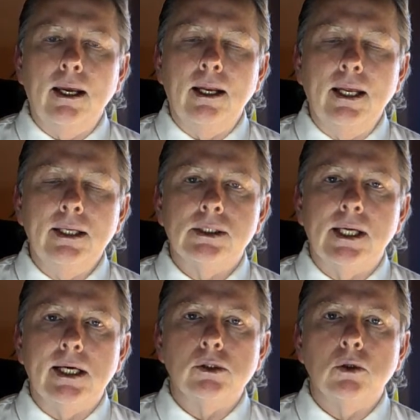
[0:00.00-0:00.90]
he
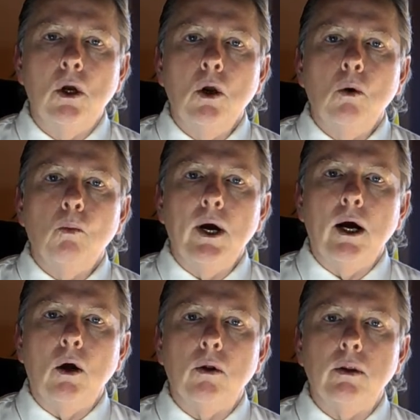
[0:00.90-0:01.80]
says,
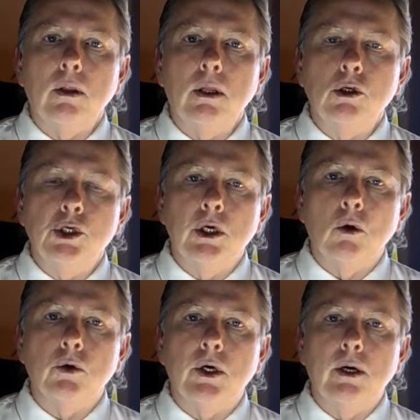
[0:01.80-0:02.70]
well, the
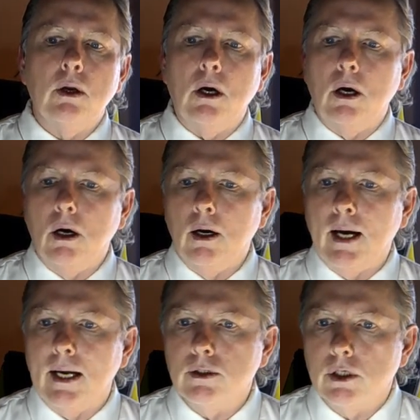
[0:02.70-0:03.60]
children,
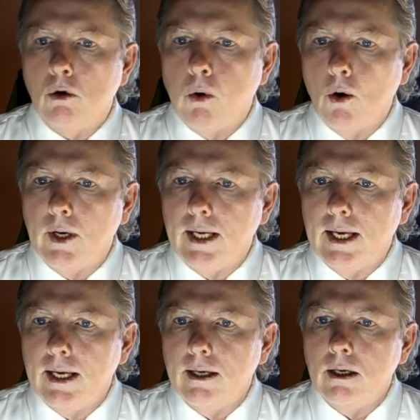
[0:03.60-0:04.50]
how does it quote
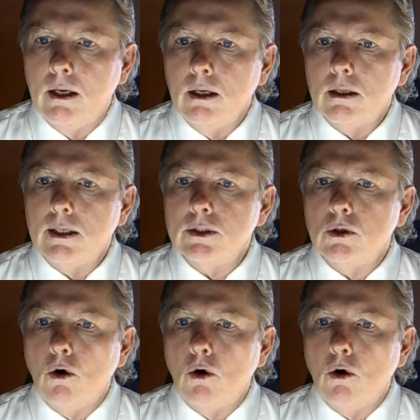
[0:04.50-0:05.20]
again? Let's go